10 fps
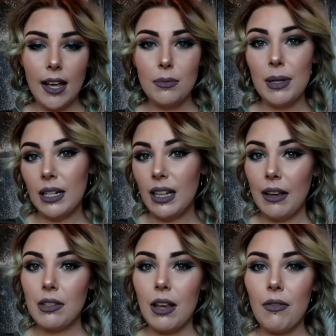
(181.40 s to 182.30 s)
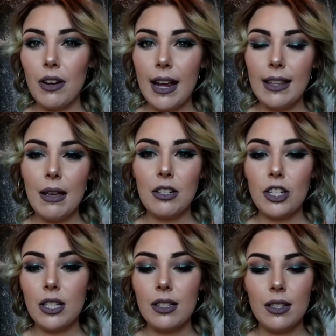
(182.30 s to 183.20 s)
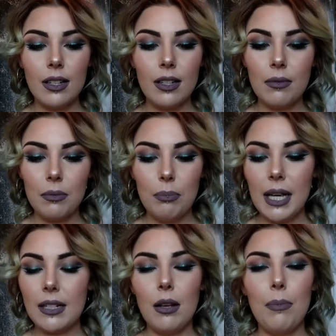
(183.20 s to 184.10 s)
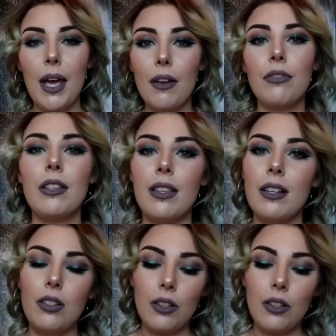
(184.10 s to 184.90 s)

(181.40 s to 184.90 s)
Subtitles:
has been a lifesaver, and it just picks up everything.